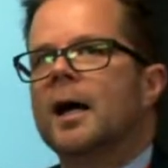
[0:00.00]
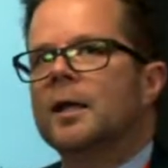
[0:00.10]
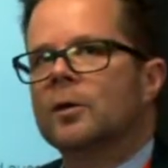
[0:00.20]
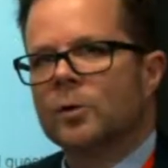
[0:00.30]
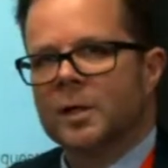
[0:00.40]

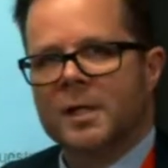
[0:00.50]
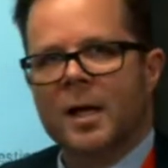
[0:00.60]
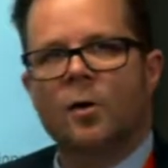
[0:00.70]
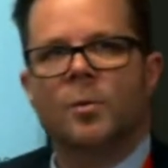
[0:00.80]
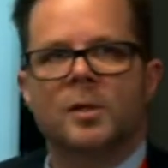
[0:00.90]
in order to
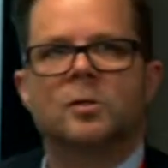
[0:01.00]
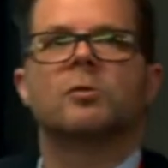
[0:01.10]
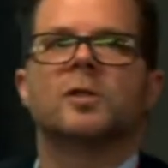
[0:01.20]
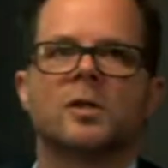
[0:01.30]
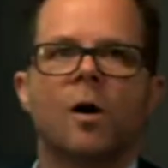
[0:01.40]
help us
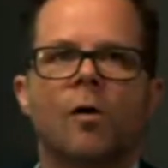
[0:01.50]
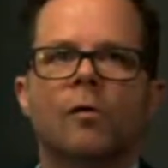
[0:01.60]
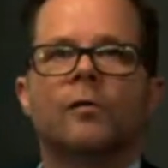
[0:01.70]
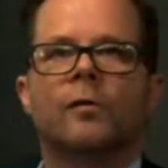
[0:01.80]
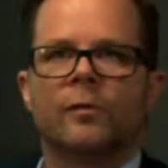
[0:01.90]

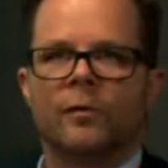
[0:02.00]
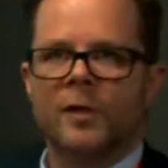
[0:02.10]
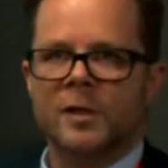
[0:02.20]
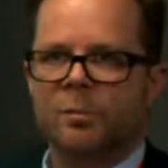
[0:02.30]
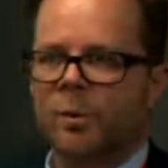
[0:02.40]
resolve
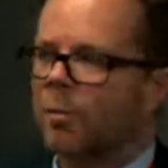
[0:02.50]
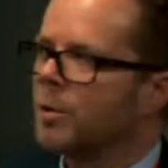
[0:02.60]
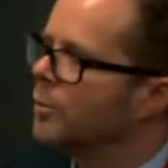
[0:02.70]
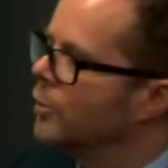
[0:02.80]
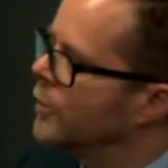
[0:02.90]
this
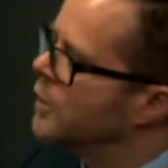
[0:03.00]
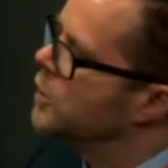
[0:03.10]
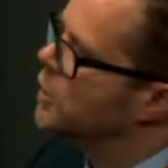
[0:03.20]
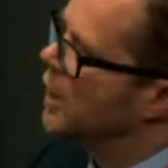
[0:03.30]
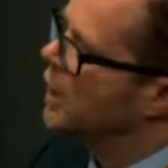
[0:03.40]
problem or this
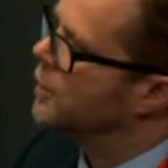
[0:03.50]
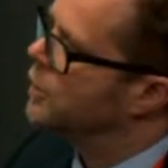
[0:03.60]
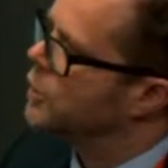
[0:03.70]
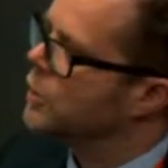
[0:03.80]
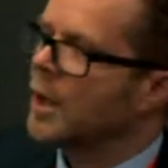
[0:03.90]

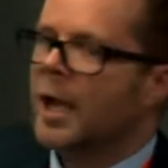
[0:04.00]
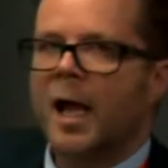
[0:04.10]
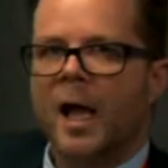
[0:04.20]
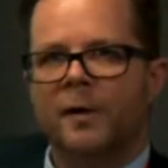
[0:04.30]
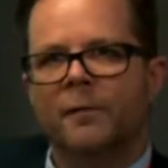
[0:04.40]
challenge?
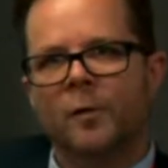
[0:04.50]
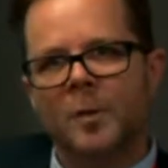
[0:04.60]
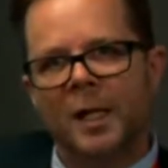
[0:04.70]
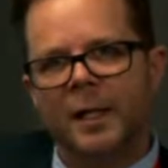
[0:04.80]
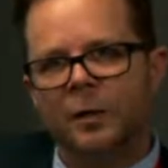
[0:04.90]
And
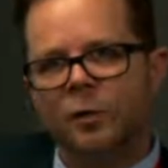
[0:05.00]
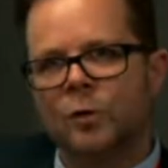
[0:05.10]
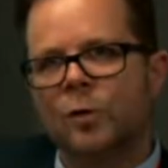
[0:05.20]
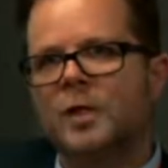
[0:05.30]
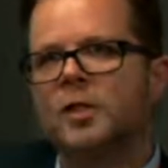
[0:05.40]
formulating
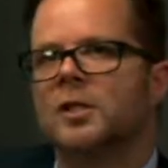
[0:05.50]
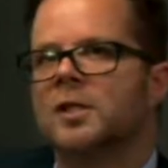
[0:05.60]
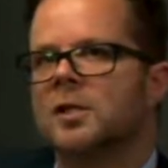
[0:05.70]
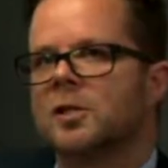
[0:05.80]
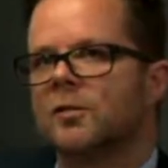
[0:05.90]
good
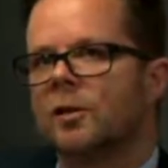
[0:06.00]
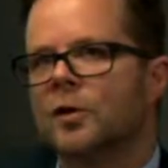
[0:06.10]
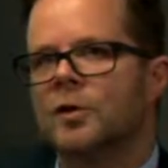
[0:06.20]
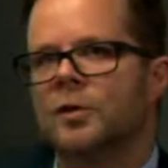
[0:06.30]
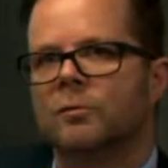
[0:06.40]
questions, as you've
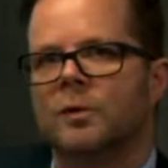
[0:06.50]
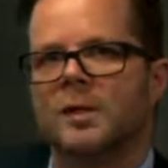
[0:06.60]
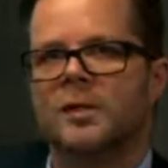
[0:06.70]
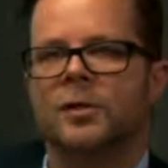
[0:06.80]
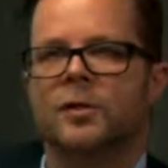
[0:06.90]
learnt in
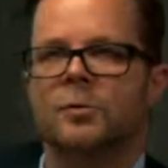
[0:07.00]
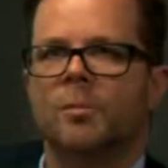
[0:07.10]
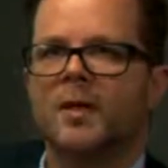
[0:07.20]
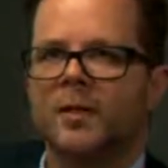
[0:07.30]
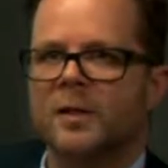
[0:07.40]
research
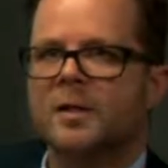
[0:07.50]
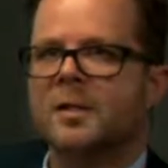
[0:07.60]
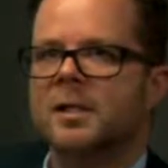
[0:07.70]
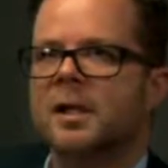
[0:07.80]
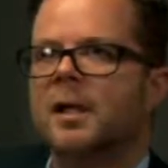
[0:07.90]

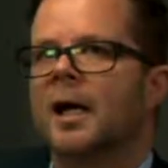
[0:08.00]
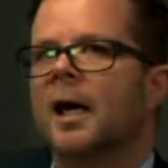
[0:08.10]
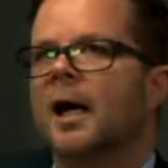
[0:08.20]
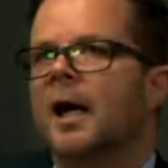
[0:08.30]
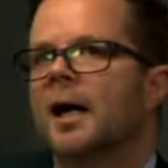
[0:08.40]
methods,
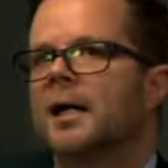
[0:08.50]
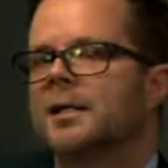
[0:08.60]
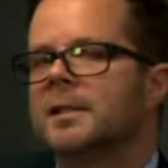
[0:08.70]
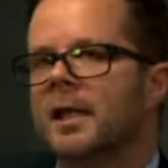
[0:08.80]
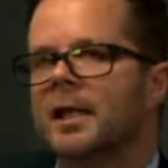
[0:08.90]
in
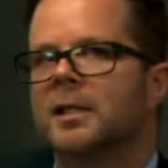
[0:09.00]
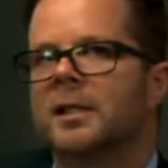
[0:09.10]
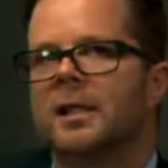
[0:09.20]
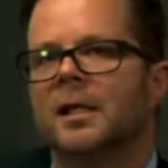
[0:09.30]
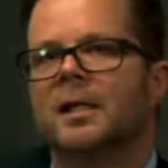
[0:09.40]
second
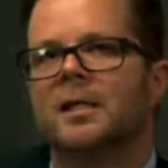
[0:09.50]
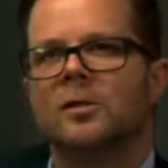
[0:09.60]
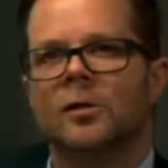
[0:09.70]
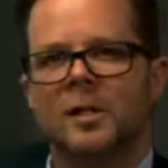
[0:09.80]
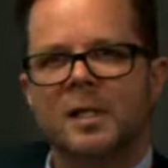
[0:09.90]
year is
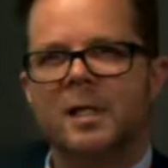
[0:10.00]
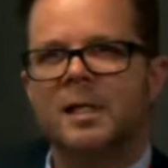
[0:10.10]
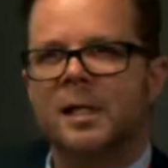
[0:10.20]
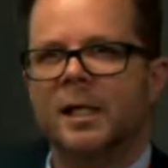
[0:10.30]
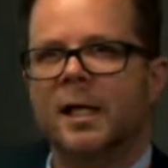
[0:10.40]
not as
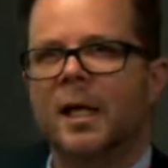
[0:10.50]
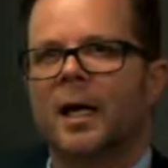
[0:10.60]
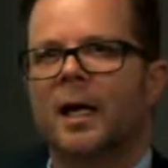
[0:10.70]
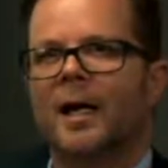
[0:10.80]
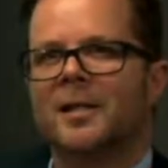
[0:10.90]
easy
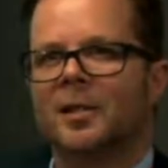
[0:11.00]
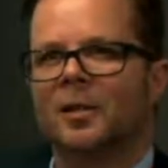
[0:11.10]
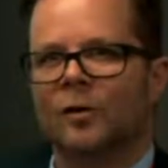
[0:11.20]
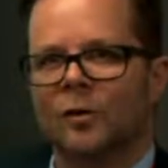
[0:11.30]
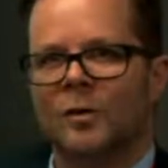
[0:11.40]
as it
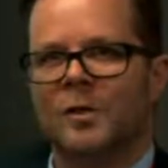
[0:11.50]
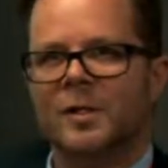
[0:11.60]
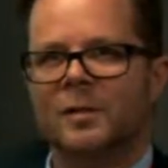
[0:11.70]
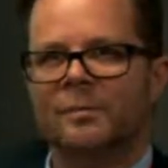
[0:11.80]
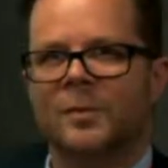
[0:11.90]

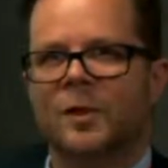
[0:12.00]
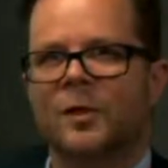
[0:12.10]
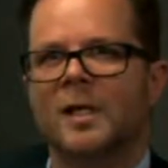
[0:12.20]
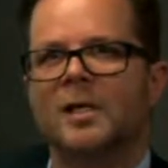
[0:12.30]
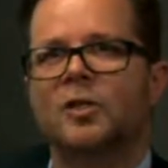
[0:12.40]
looks. So you
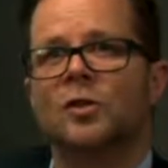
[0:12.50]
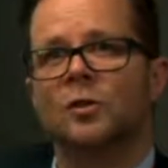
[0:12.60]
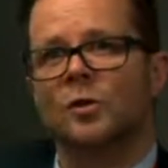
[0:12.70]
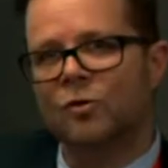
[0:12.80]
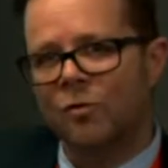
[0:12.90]
need
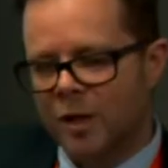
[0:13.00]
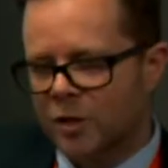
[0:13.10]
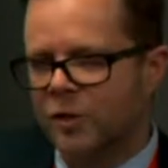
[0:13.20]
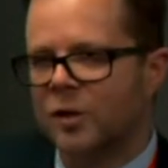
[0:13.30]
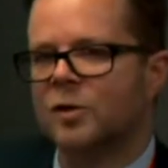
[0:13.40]
to
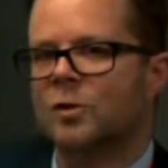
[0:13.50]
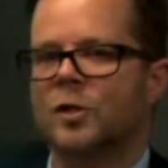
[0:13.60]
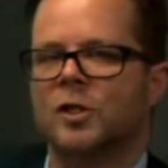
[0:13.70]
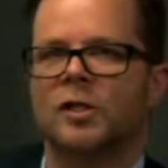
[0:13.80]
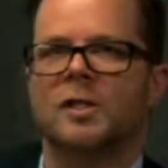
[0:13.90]
structure those
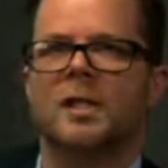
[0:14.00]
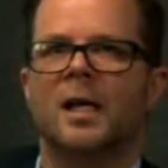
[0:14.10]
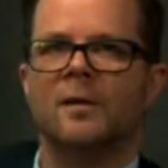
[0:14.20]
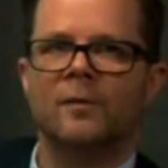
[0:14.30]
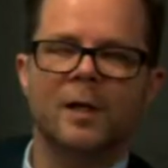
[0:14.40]
questions
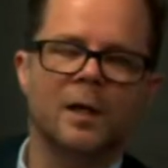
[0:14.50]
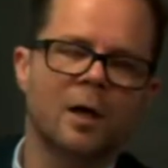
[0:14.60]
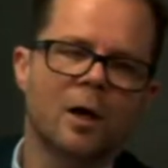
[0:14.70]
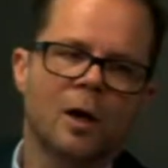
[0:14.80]
carefully,